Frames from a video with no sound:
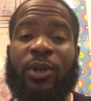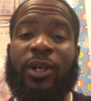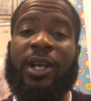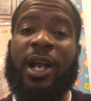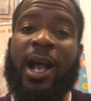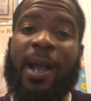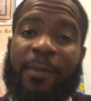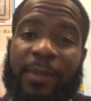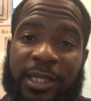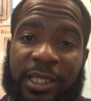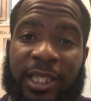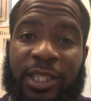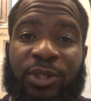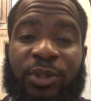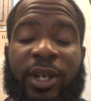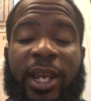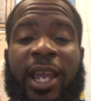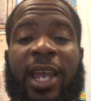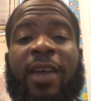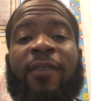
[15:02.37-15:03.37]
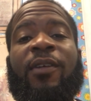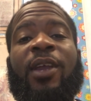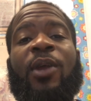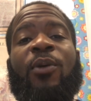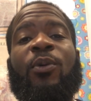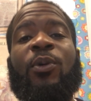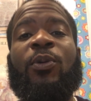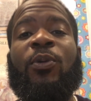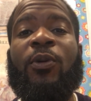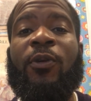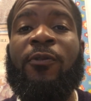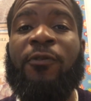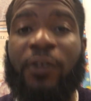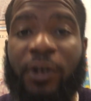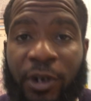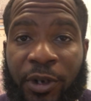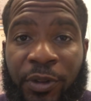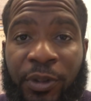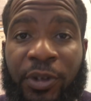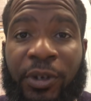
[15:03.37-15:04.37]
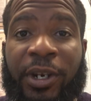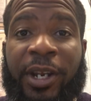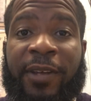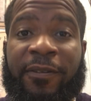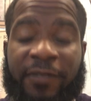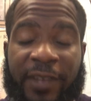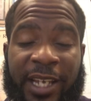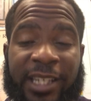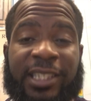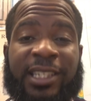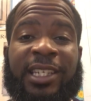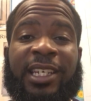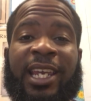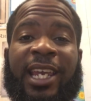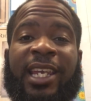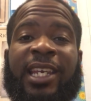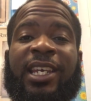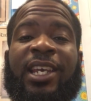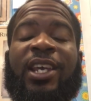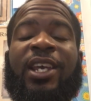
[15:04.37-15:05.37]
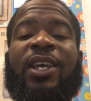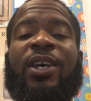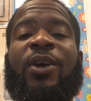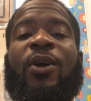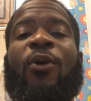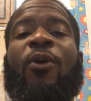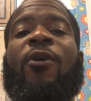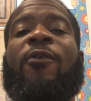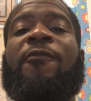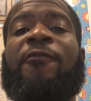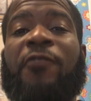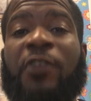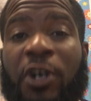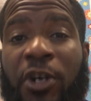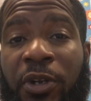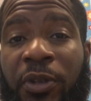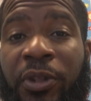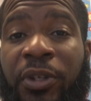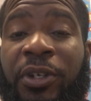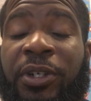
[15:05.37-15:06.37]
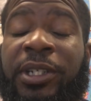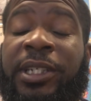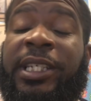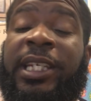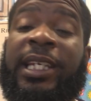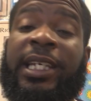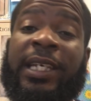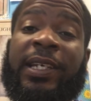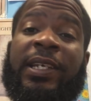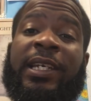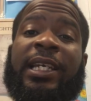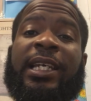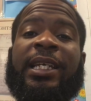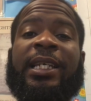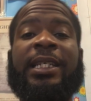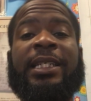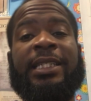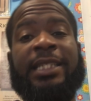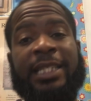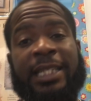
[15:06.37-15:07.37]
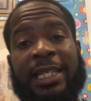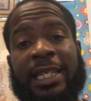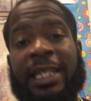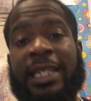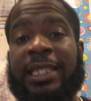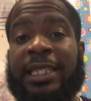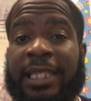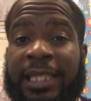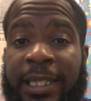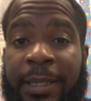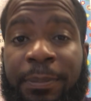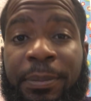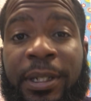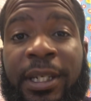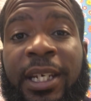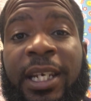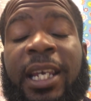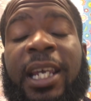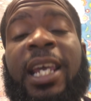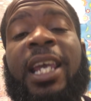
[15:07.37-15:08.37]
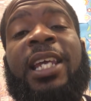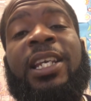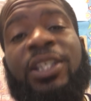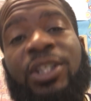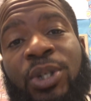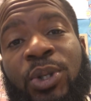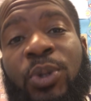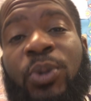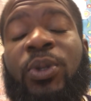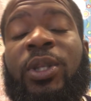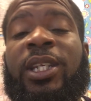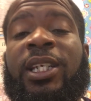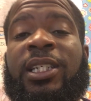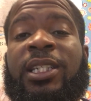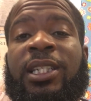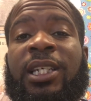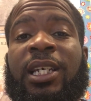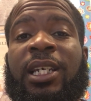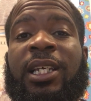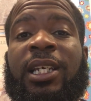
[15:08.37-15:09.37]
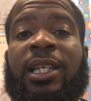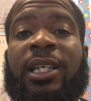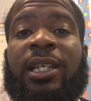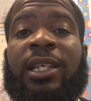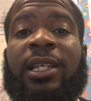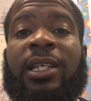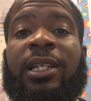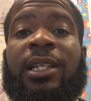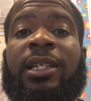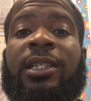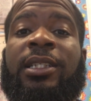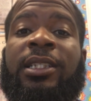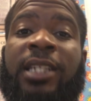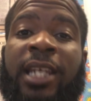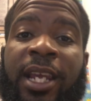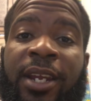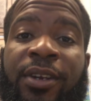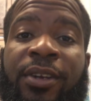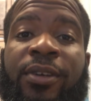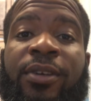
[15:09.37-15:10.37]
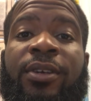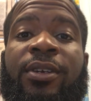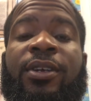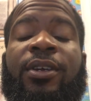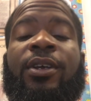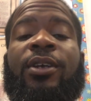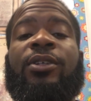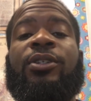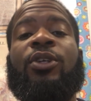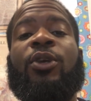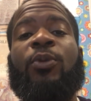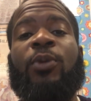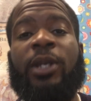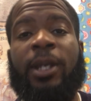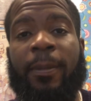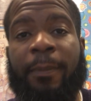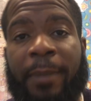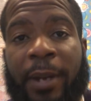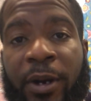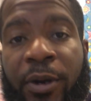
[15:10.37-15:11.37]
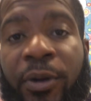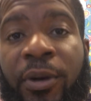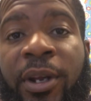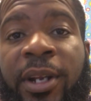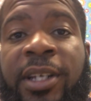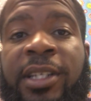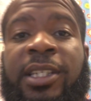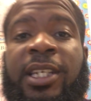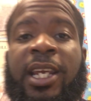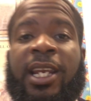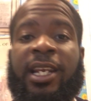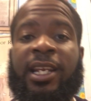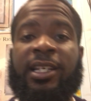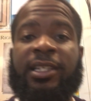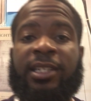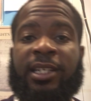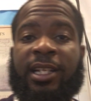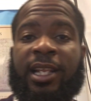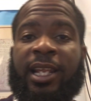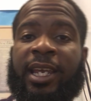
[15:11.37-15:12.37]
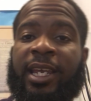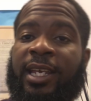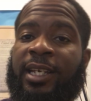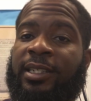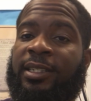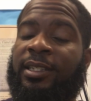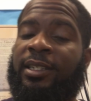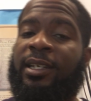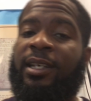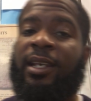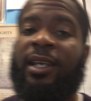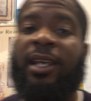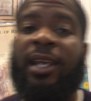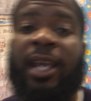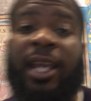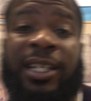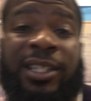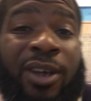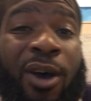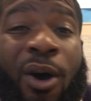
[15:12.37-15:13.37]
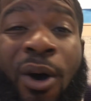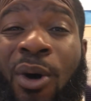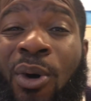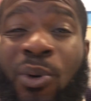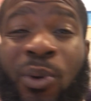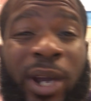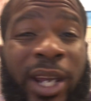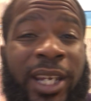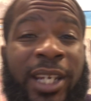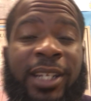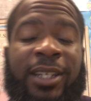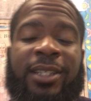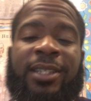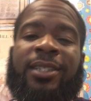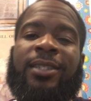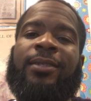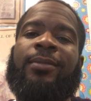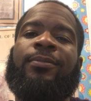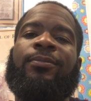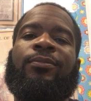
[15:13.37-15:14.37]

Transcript: or comments that you have, and we will further investigate or further dig deep into this standard so that we can better understand it as a class. As always,